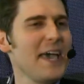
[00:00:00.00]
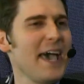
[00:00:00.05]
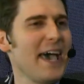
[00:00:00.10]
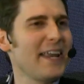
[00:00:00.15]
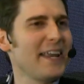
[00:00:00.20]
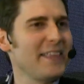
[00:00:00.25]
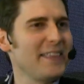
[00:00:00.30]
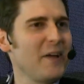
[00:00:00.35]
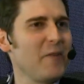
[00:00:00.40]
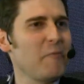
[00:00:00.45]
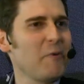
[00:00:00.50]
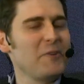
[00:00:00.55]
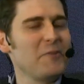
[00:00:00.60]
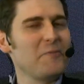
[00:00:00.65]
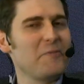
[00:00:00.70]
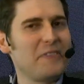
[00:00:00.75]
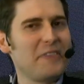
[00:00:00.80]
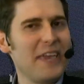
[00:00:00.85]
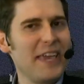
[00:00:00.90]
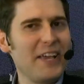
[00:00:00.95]
And I think when
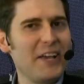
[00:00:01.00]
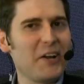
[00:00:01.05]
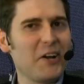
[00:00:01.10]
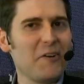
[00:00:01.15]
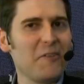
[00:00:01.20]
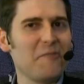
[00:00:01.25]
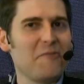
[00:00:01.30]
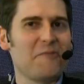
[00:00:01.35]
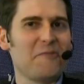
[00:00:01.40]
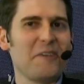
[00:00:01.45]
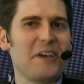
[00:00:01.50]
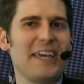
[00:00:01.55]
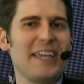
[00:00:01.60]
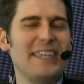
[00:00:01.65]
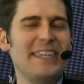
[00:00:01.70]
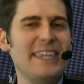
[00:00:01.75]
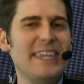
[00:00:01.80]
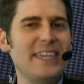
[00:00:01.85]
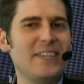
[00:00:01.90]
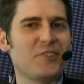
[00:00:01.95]
you think of
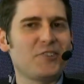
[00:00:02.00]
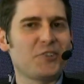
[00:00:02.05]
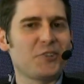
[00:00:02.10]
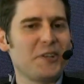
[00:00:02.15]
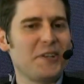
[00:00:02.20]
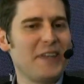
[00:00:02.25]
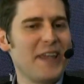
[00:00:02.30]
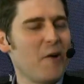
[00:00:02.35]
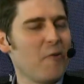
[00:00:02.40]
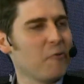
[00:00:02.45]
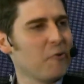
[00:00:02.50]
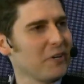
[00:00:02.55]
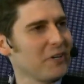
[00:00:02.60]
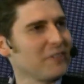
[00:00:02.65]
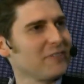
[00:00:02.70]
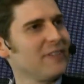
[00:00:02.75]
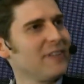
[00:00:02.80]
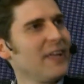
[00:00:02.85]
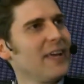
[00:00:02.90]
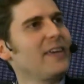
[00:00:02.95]
niche
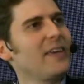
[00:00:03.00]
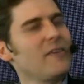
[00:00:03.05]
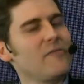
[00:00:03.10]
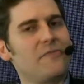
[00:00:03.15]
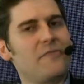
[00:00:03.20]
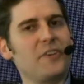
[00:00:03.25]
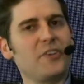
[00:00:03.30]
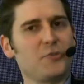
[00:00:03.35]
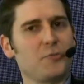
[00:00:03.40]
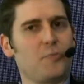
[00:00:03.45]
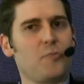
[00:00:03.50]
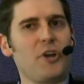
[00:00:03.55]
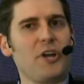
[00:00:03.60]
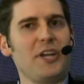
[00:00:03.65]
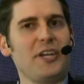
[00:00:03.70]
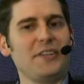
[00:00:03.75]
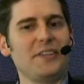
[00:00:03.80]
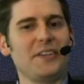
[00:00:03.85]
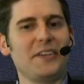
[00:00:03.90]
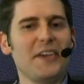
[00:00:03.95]
networks like a
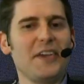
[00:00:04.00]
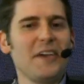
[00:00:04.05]
Fishbrain,